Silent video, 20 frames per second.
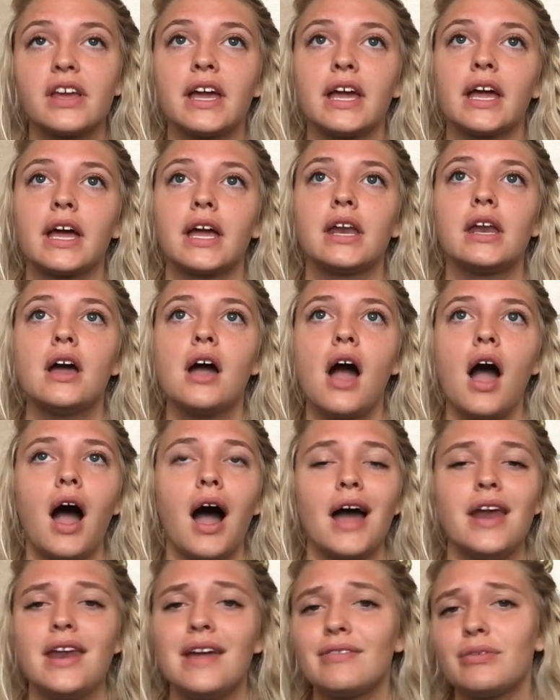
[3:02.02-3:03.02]
And
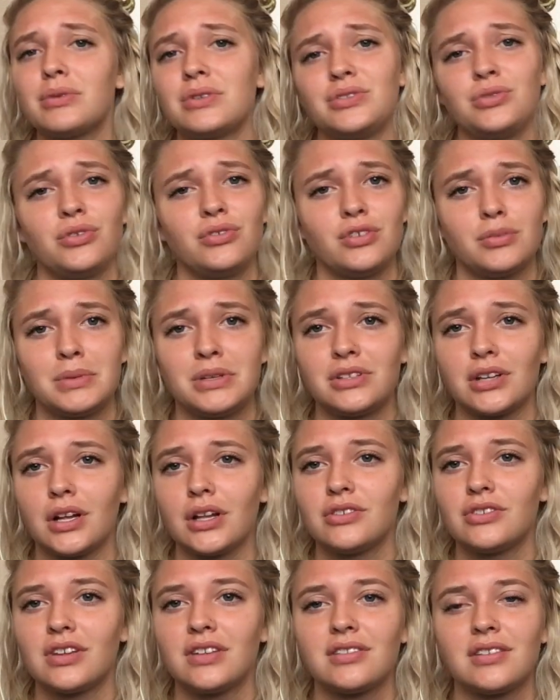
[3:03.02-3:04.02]
I never went to a
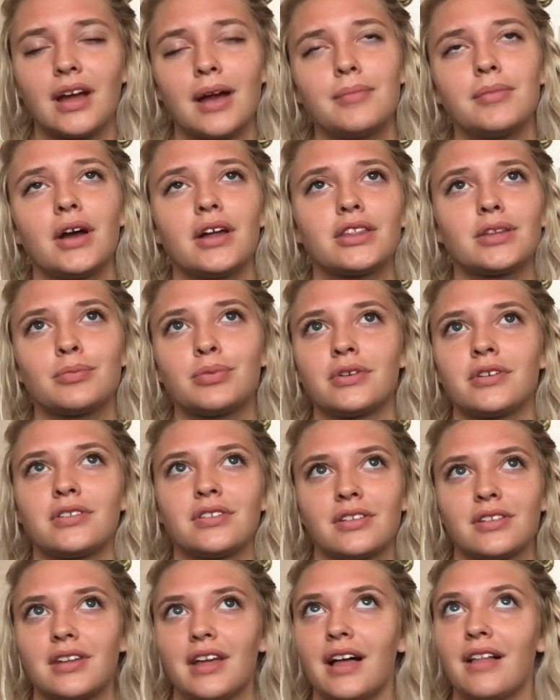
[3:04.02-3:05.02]
dermatologist. I'm not the
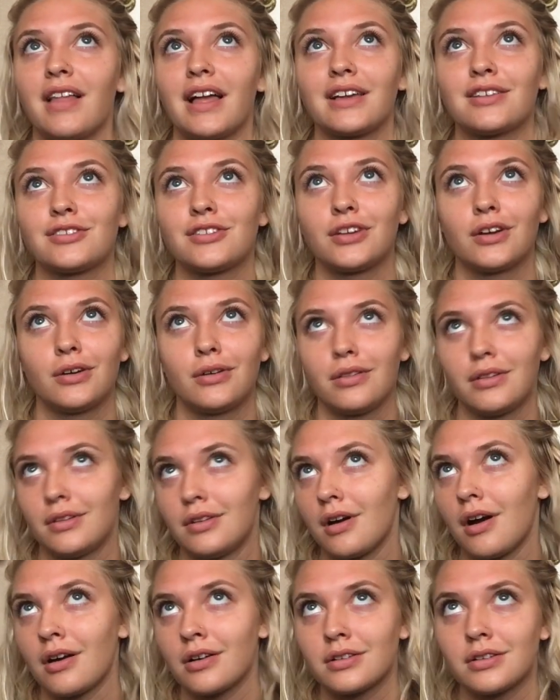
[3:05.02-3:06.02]
person that likes to go to the
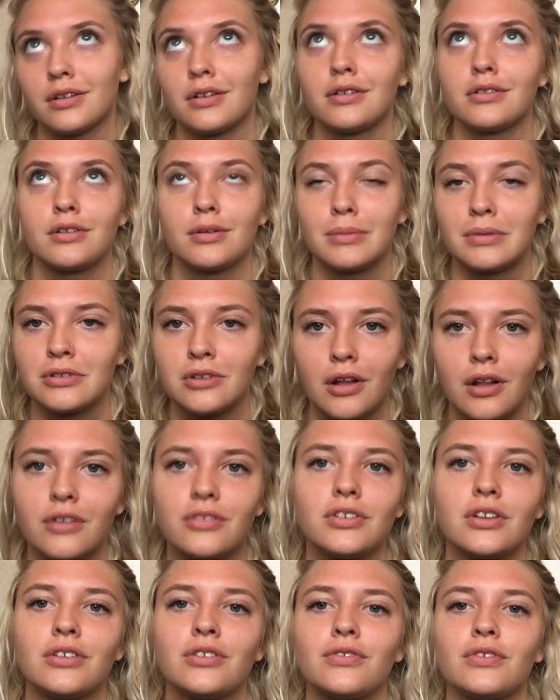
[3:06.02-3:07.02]
doctor or
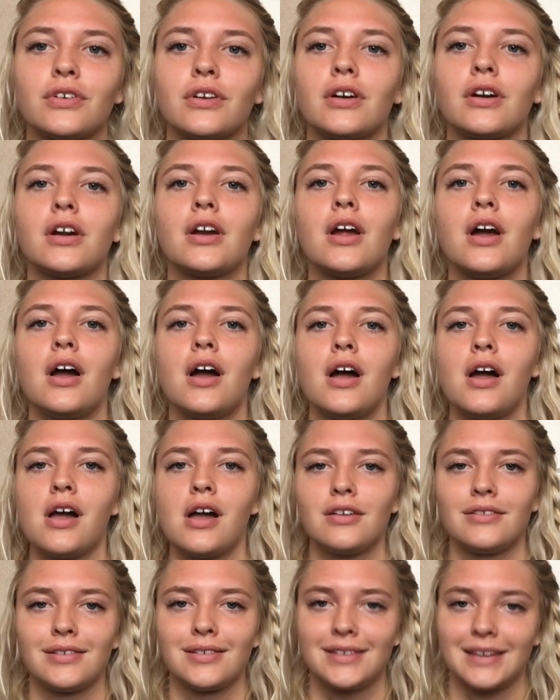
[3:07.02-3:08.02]
dermatologist for
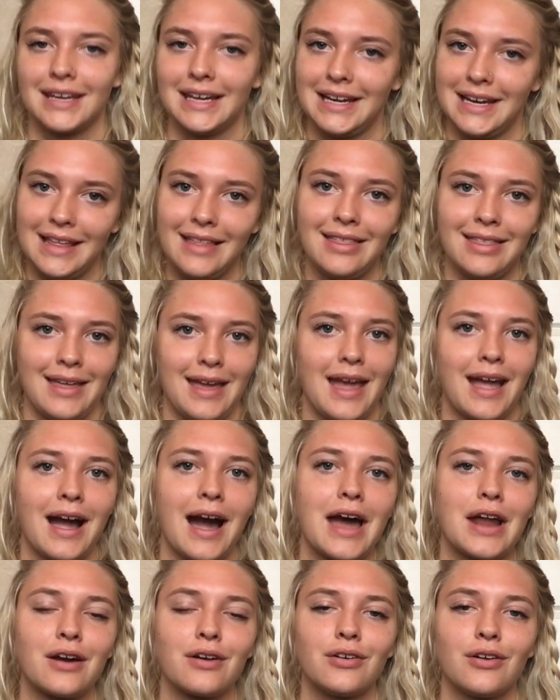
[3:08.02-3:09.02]
just anything.
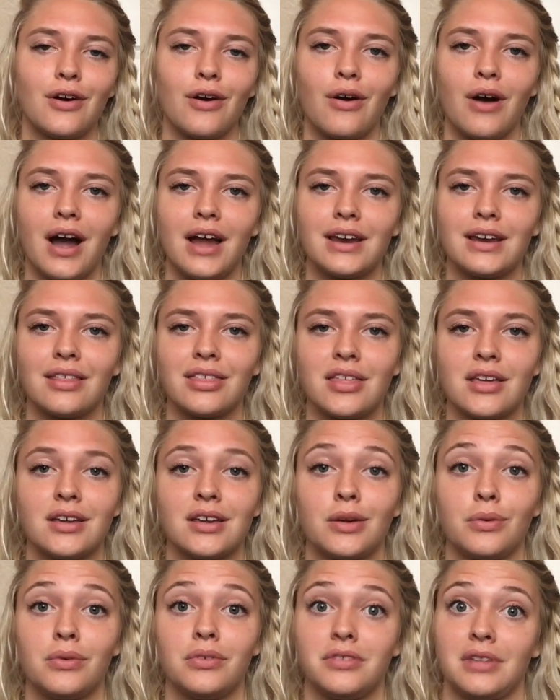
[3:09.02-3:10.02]
I don't know. I didn't
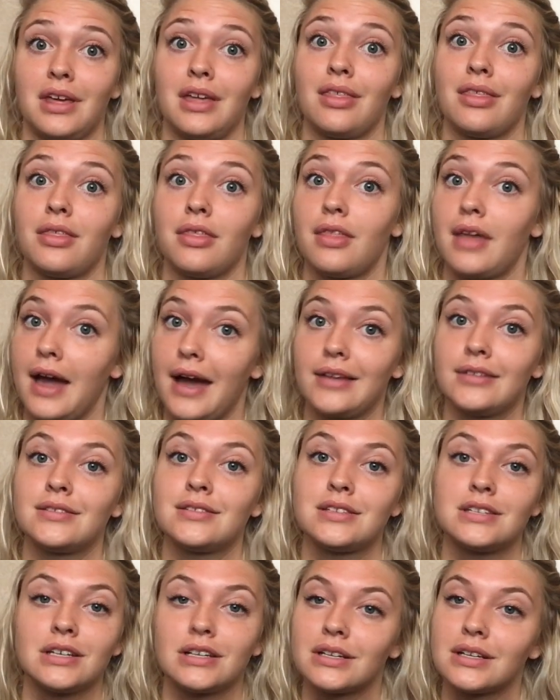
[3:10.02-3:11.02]
think it was like that
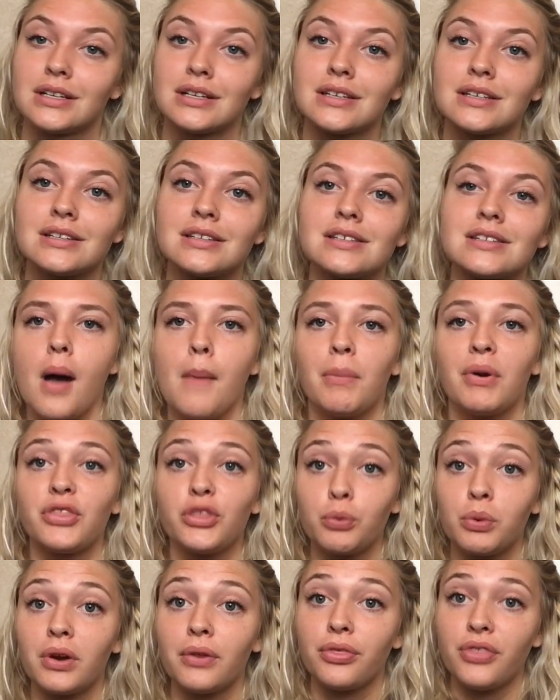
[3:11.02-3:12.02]
serious.
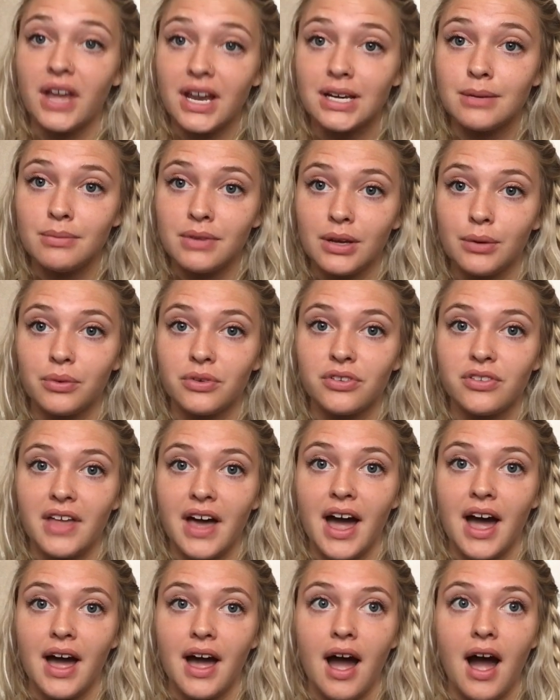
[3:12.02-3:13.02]
But the weird thing to me was
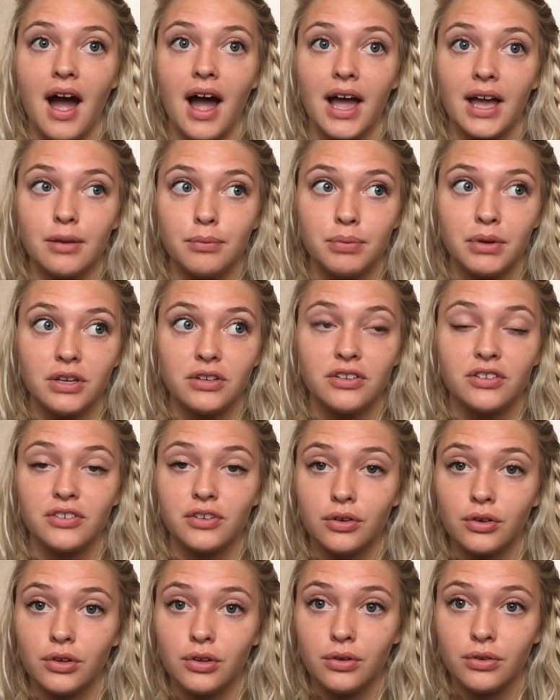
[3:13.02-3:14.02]
that I had been
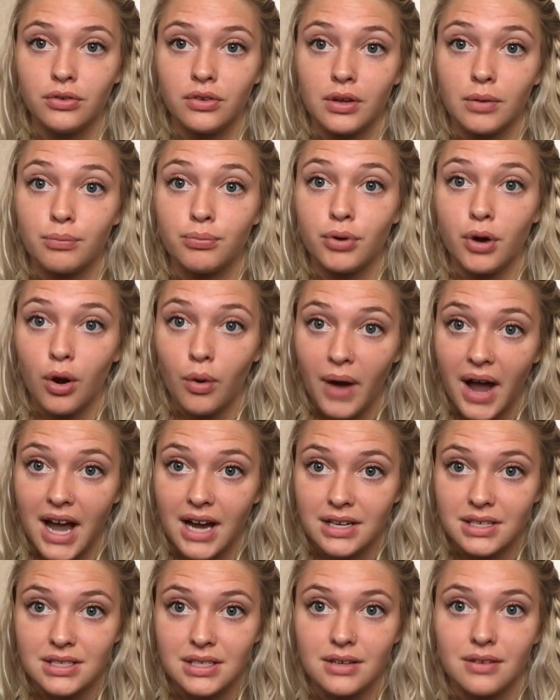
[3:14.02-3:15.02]
still using
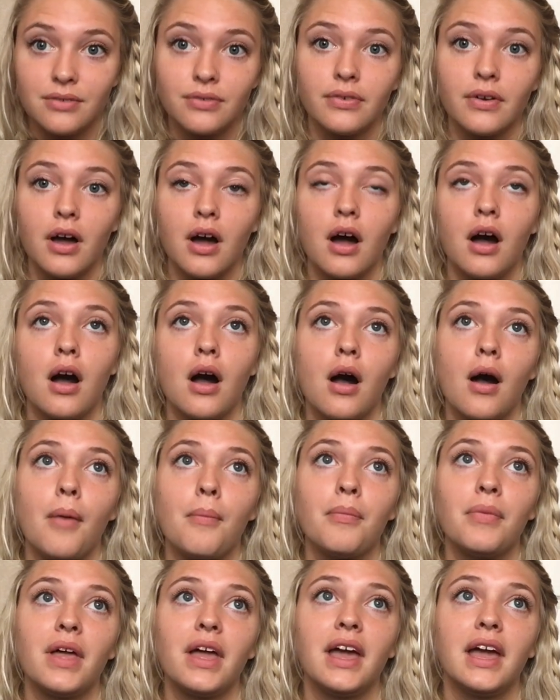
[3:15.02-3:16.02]
proactive
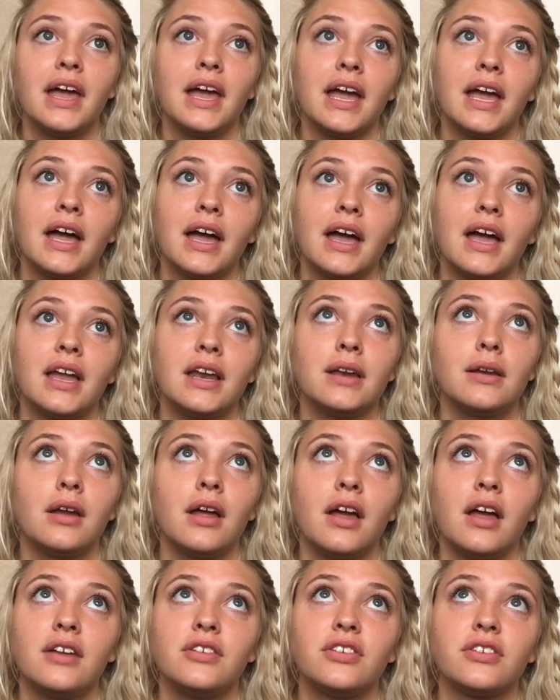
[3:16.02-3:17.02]
um, and
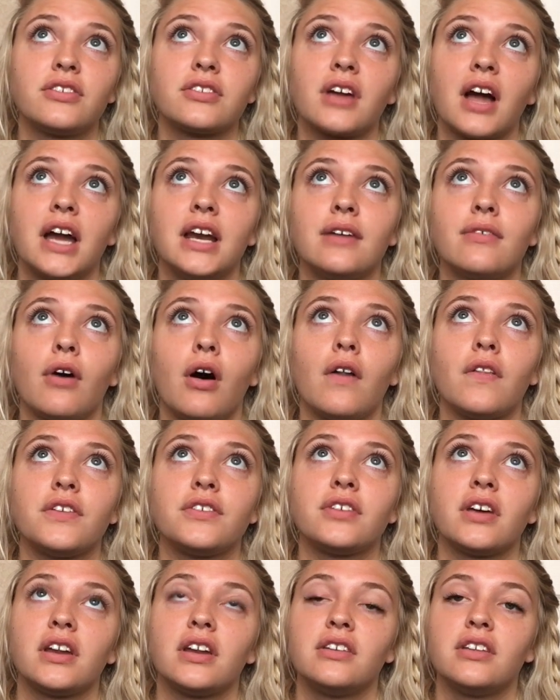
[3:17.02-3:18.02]
it just kind of all of a
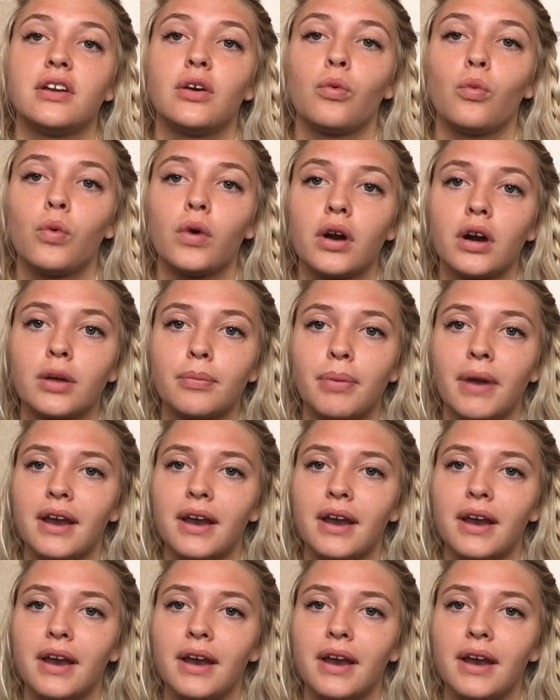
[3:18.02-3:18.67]
sudden didn't work.